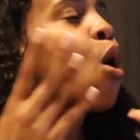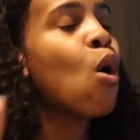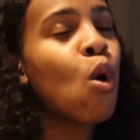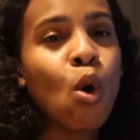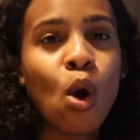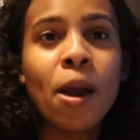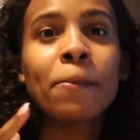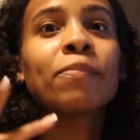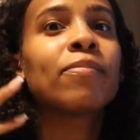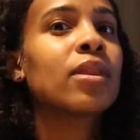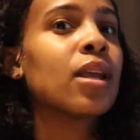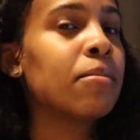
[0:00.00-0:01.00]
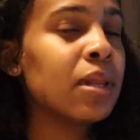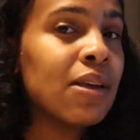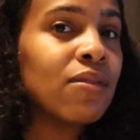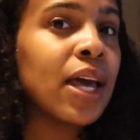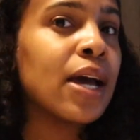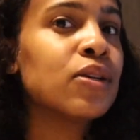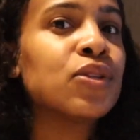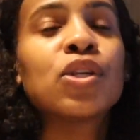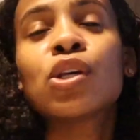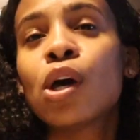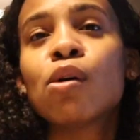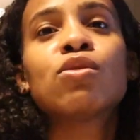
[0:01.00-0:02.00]
Or I'm leaving the house
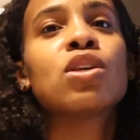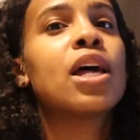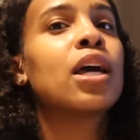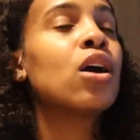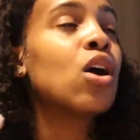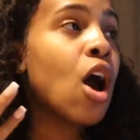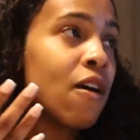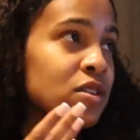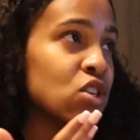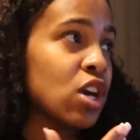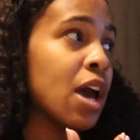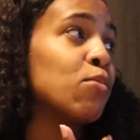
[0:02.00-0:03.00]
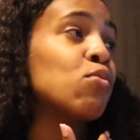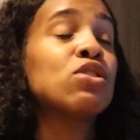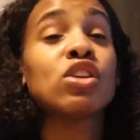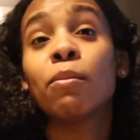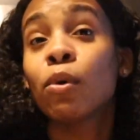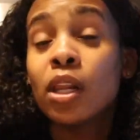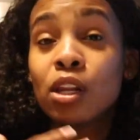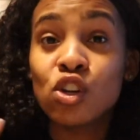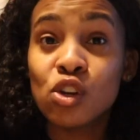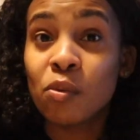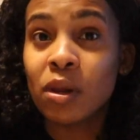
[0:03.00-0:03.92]
to go to like a coffee shop, which I'm going to do